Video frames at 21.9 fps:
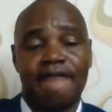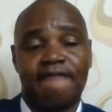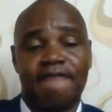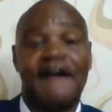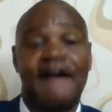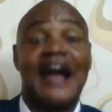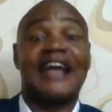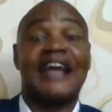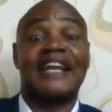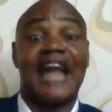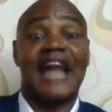
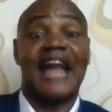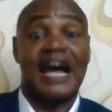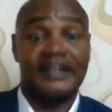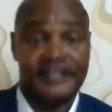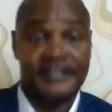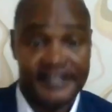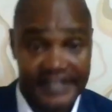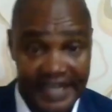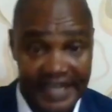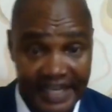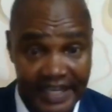
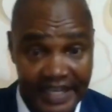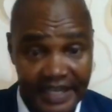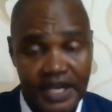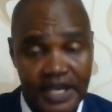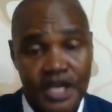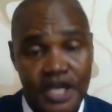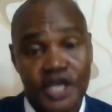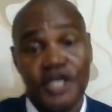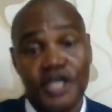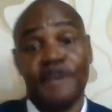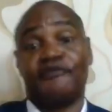financing
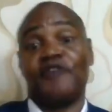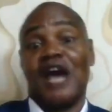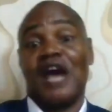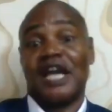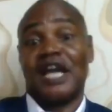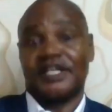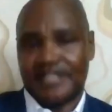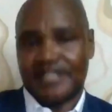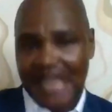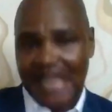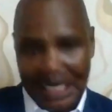if you are a
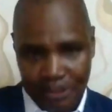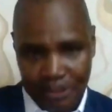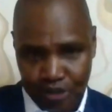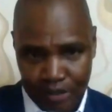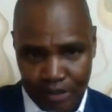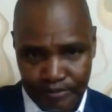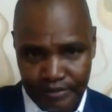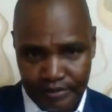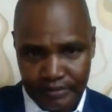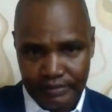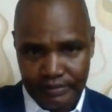startup,
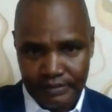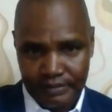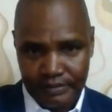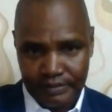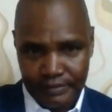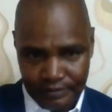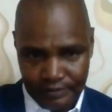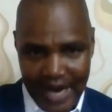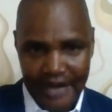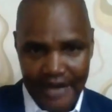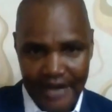
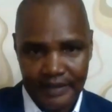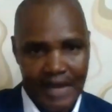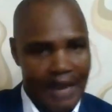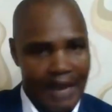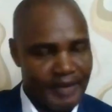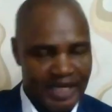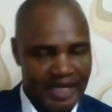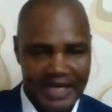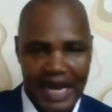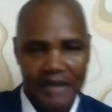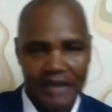right? I
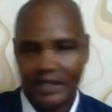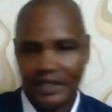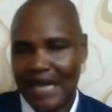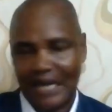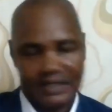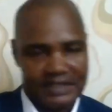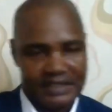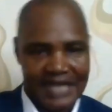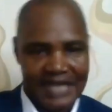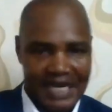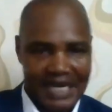mean,
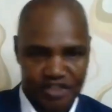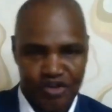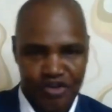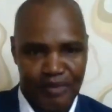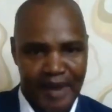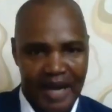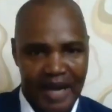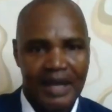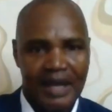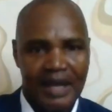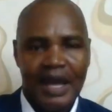that's
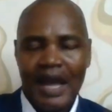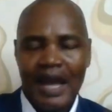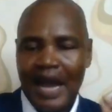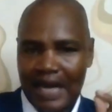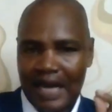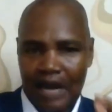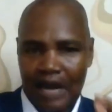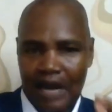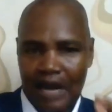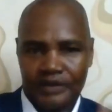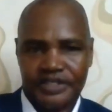normal. And
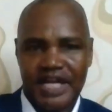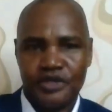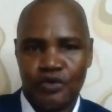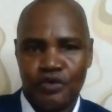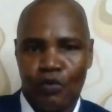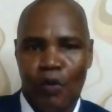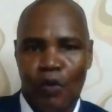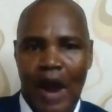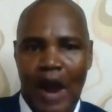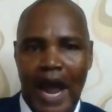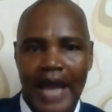I'll tell
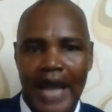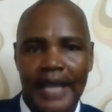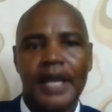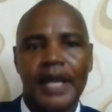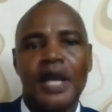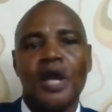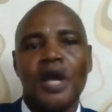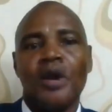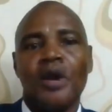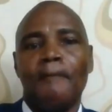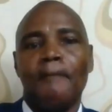you why.
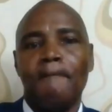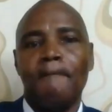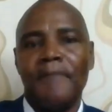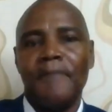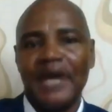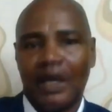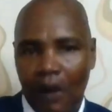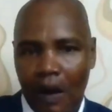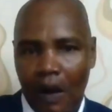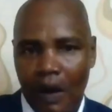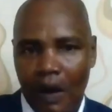
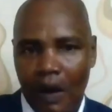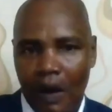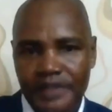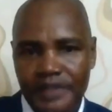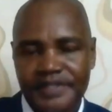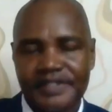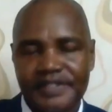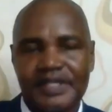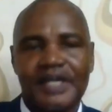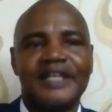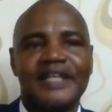
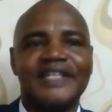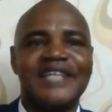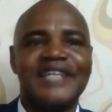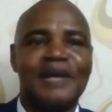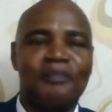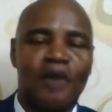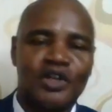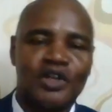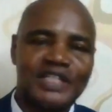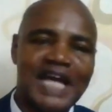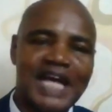Because the
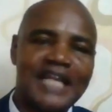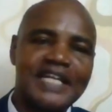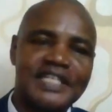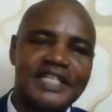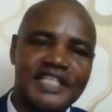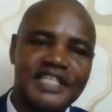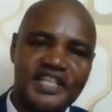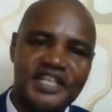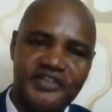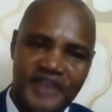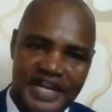
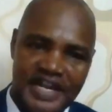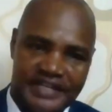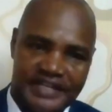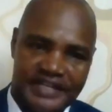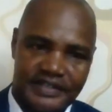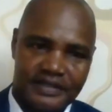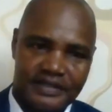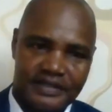mortality rate